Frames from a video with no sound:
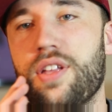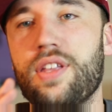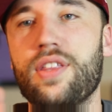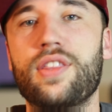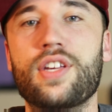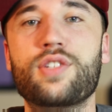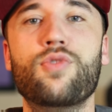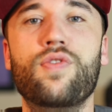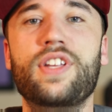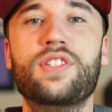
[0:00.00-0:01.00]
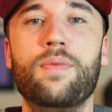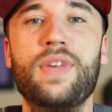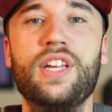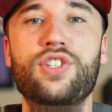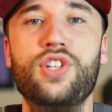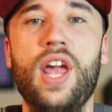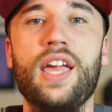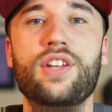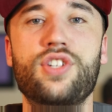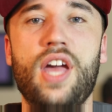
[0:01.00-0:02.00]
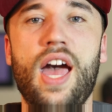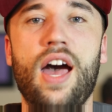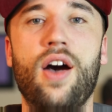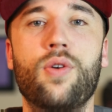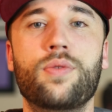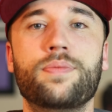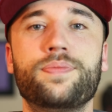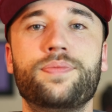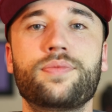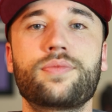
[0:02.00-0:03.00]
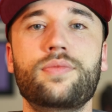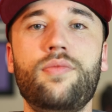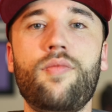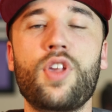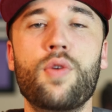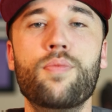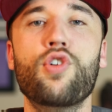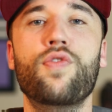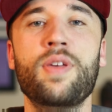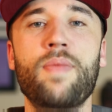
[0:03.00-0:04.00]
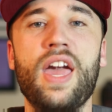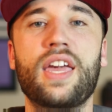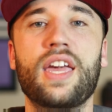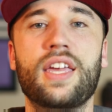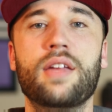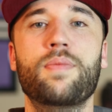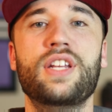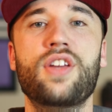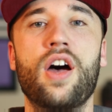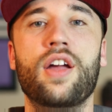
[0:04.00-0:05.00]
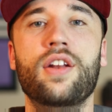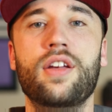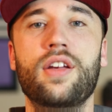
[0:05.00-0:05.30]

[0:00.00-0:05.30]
This movie, to me, changed how movie making can be done.